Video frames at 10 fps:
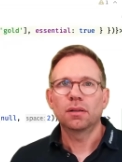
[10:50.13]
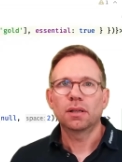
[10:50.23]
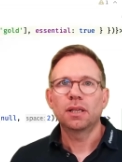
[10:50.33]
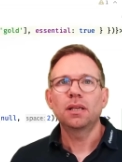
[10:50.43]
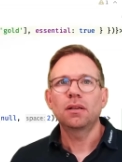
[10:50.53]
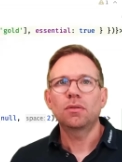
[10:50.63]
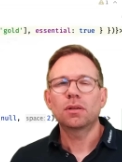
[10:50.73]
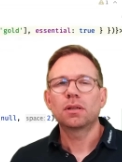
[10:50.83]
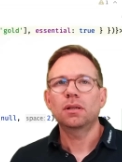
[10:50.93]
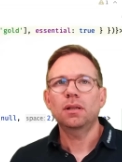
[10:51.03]

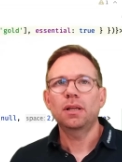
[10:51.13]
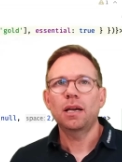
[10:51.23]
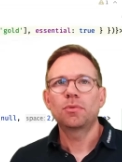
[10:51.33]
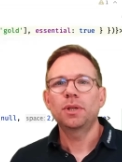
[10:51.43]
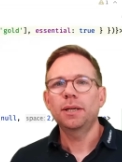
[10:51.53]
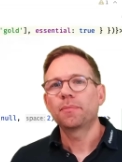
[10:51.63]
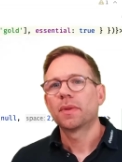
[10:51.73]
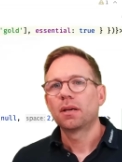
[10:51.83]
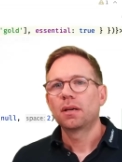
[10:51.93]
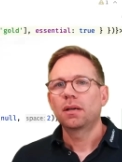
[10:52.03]
Keycloak library.
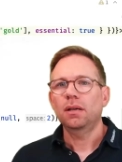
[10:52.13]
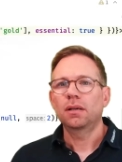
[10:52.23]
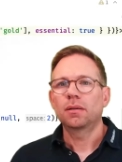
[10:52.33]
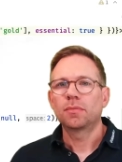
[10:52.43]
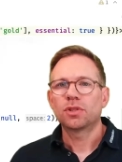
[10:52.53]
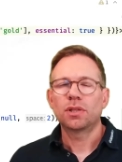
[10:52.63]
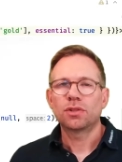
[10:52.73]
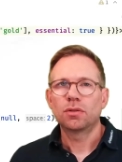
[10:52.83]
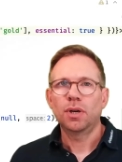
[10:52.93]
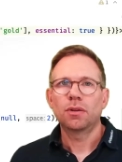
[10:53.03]
It's
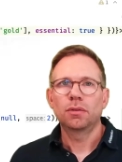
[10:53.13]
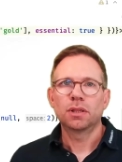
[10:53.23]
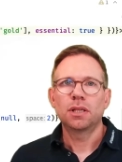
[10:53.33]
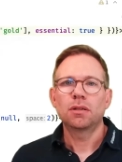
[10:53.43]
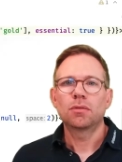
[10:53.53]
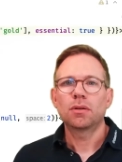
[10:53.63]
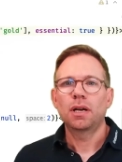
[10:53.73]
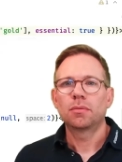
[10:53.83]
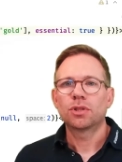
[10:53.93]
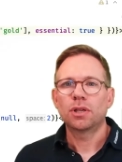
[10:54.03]
just a regular Keycloak
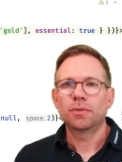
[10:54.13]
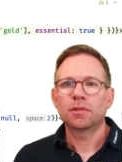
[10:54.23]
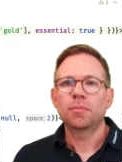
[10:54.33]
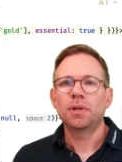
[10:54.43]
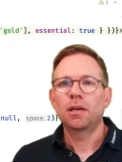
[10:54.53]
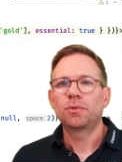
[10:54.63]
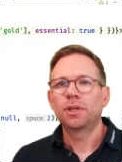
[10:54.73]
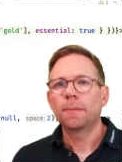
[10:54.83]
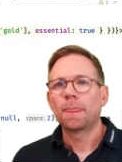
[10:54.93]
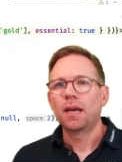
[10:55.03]
library, JavaScript
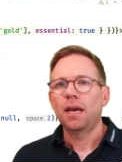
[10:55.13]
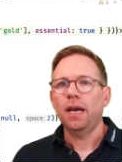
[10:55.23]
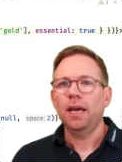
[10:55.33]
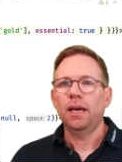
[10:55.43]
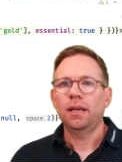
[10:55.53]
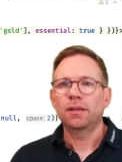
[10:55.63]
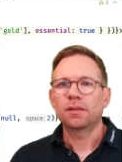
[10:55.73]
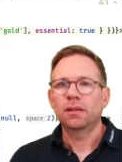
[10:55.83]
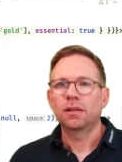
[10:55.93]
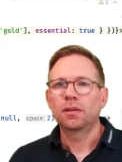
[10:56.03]
library.
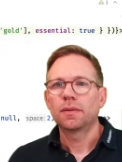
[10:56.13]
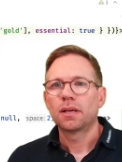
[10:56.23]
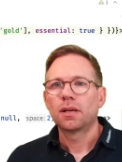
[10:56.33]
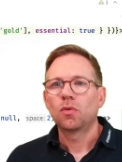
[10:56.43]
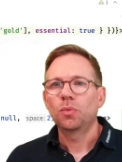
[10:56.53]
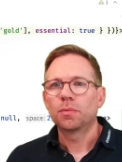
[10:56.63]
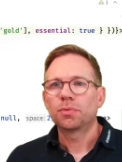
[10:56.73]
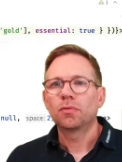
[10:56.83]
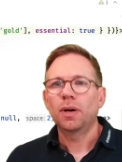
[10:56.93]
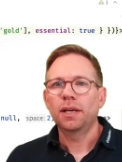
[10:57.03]
And we are
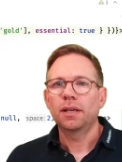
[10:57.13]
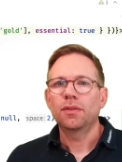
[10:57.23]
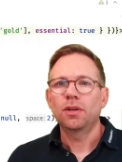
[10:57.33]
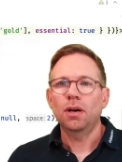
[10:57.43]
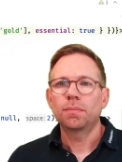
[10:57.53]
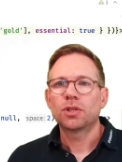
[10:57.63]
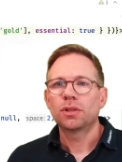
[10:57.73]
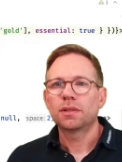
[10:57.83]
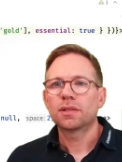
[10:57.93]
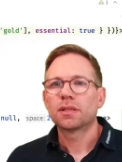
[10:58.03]
providing the
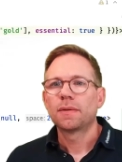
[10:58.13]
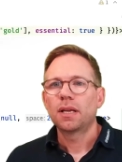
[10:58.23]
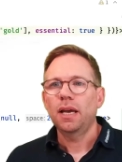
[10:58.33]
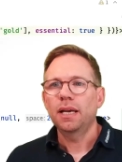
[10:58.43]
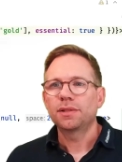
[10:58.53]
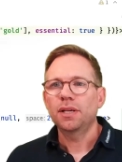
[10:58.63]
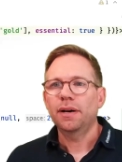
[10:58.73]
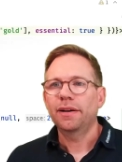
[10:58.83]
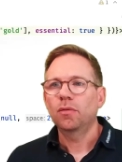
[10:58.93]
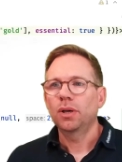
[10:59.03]
options,
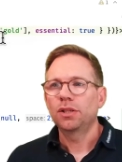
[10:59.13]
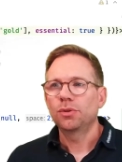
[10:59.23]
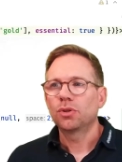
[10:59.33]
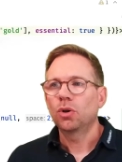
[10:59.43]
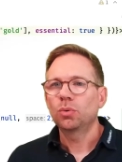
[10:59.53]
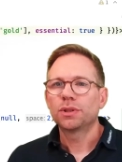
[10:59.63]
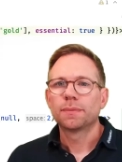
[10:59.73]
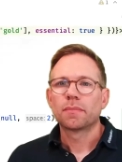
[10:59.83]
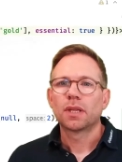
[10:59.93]
ACR value gold,